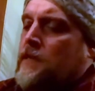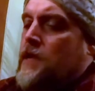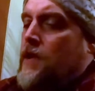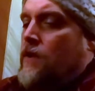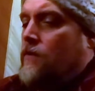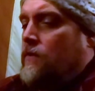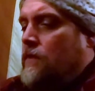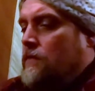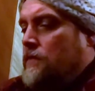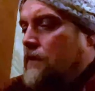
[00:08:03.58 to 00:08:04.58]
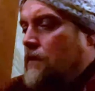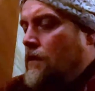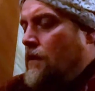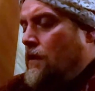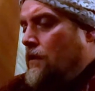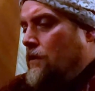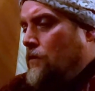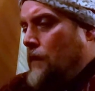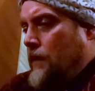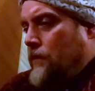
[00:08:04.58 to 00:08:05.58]
Now, all
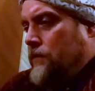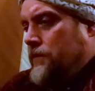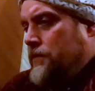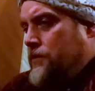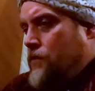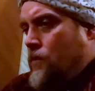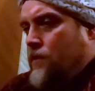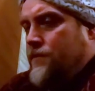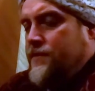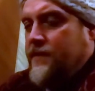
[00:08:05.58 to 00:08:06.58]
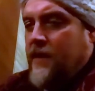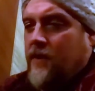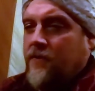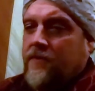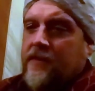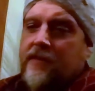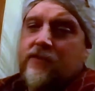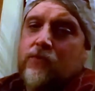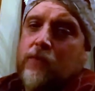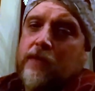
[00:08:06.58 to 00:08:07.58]
around, north, south,
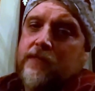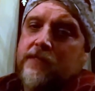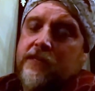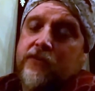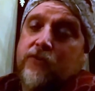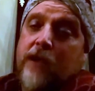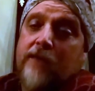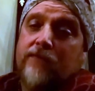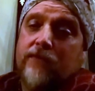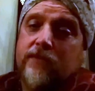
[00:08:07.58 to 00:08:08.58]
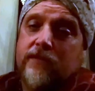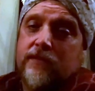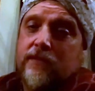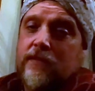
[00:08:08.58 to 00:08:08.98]
east, west, he traveled